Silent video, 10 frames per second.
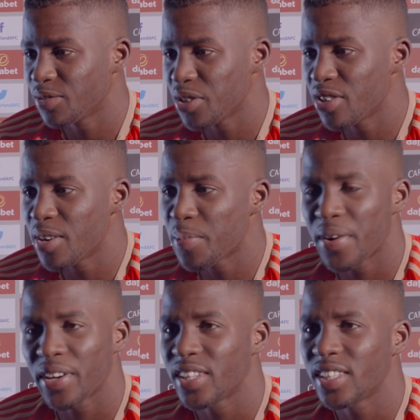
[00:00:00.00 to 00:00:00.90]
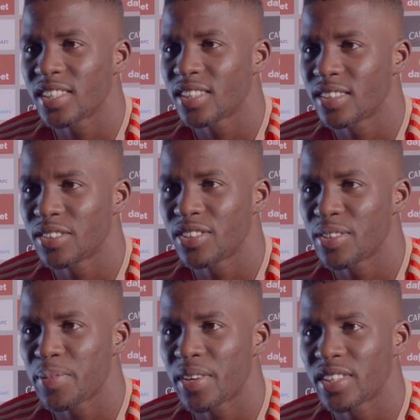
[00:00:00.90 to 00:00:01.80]
we're gonna practice. We're
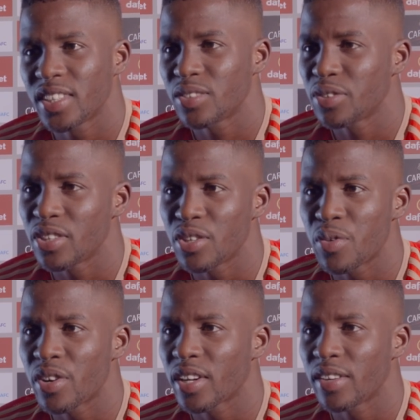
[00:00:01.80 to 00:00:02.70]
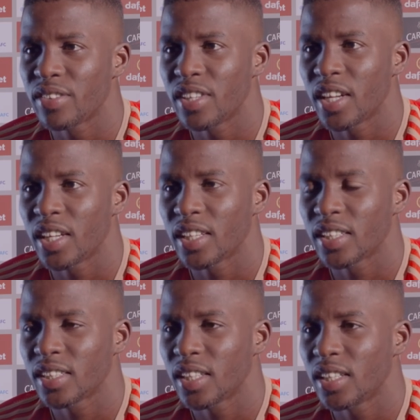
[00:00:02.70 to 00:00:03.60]
gonna work every day,
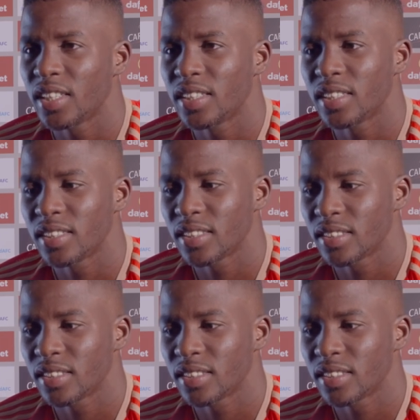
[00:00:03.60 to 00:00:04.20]
and